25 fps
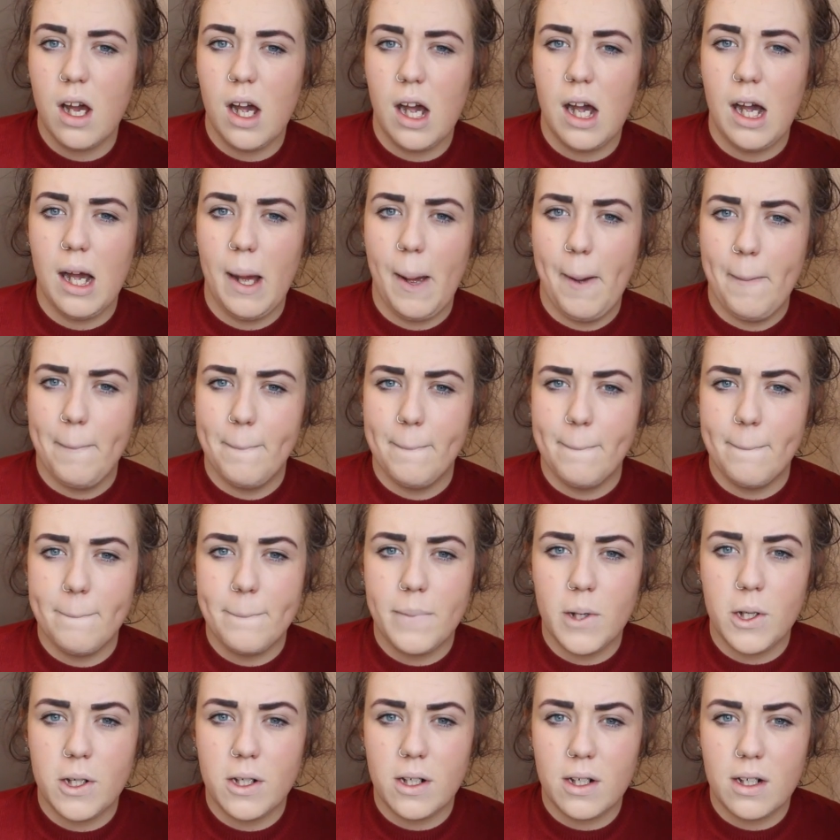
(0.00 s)

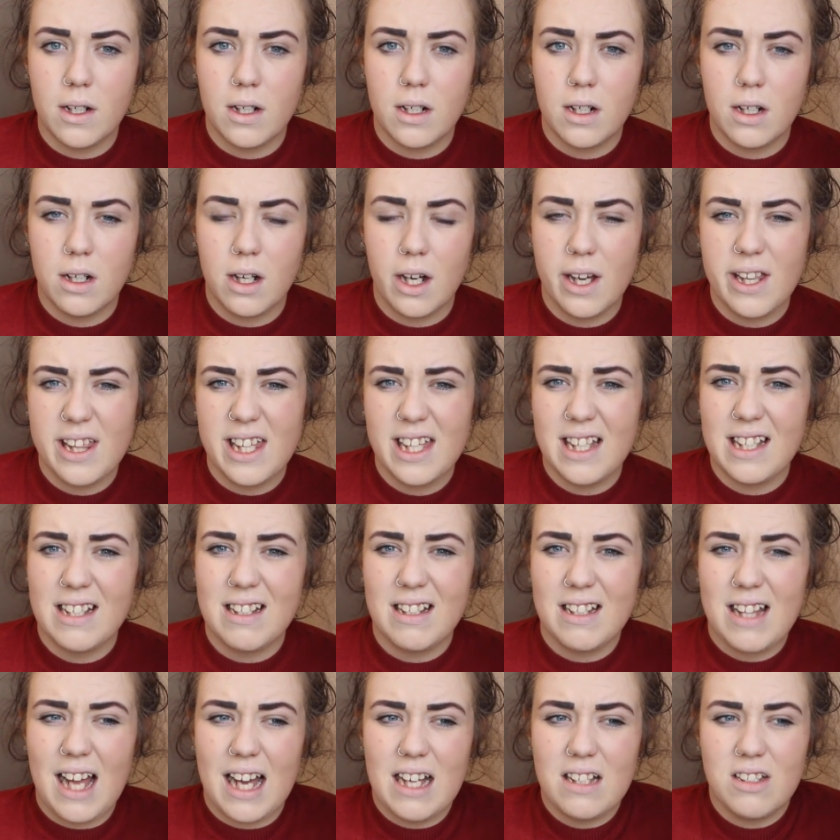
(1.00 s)
But I
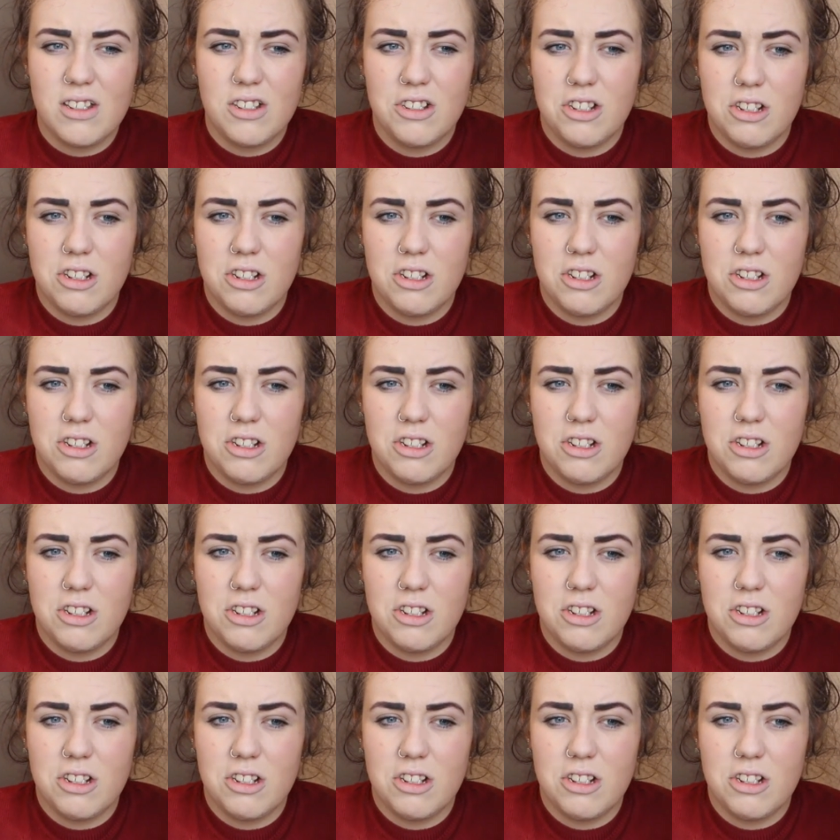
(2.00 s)
think that's